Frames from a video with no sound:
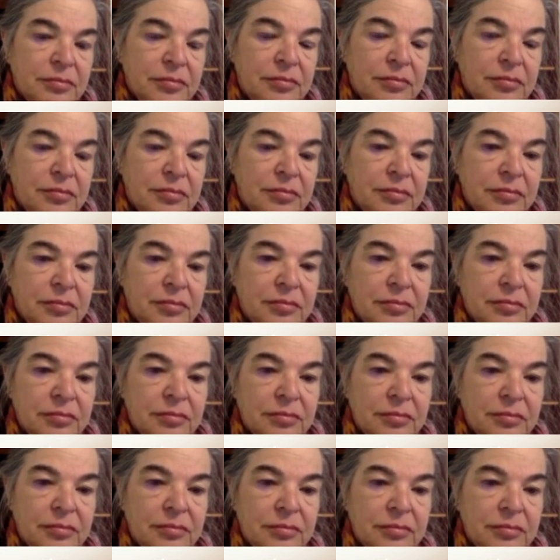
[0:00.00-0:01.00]

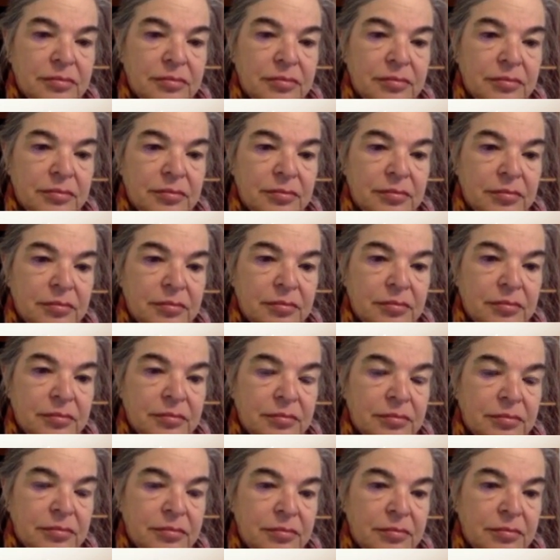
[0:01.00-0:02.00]

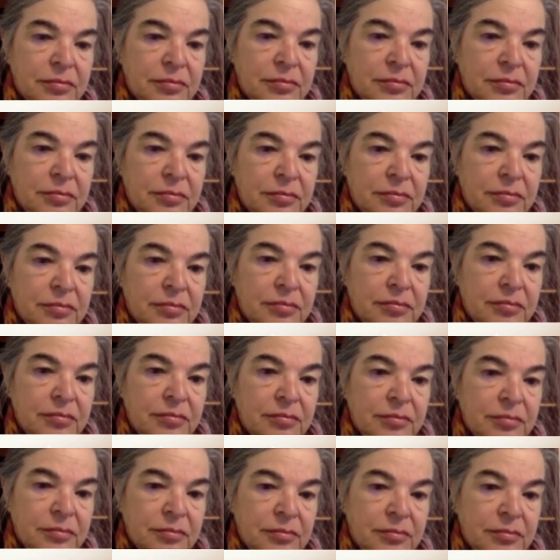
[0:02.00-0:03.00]

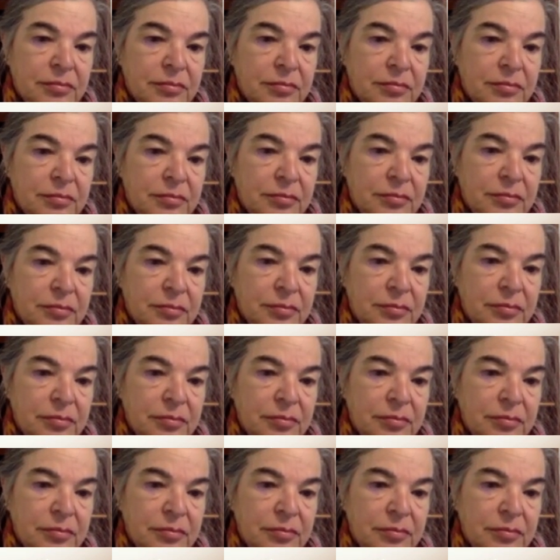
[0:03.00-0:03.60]
(not speaking)